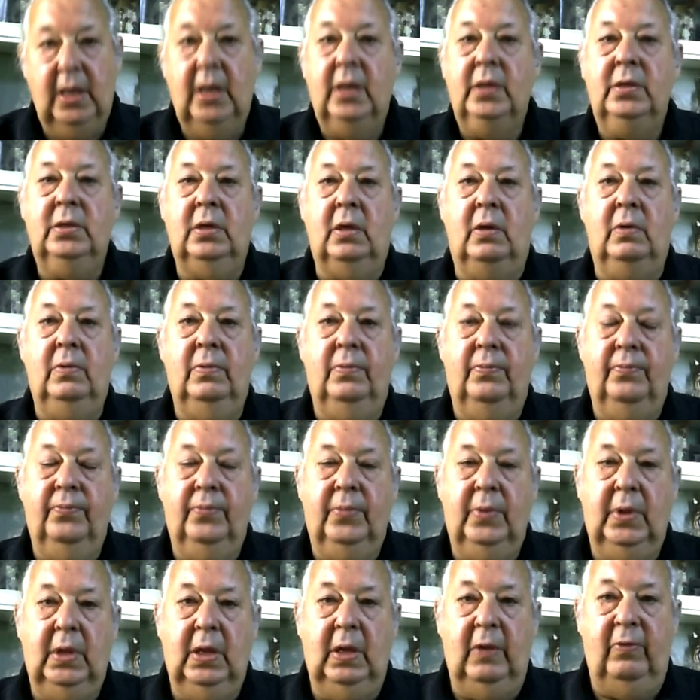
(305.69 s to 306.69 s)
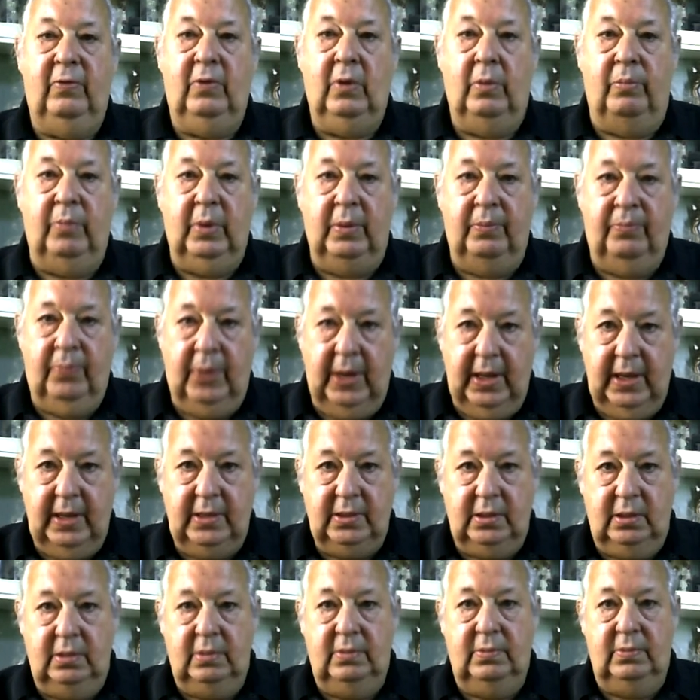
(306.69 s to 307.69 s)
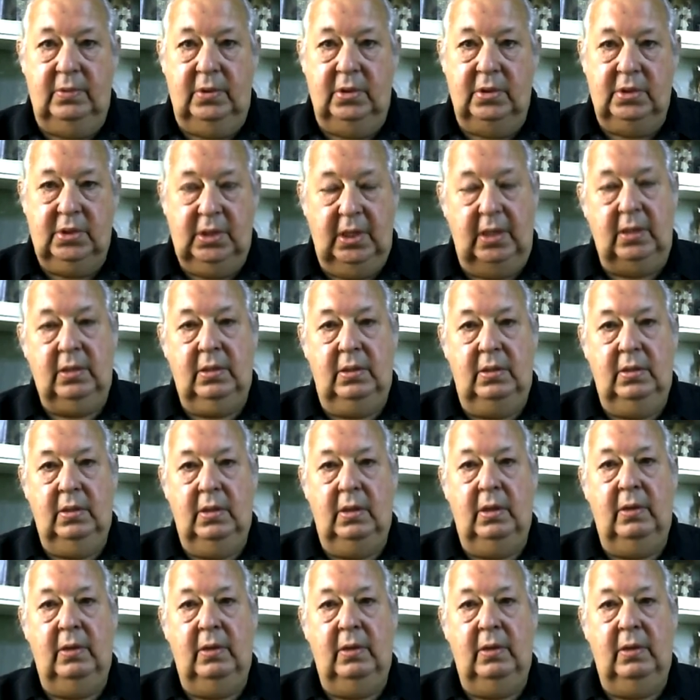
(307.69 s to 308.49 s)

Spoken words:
So if you're prepared to sit,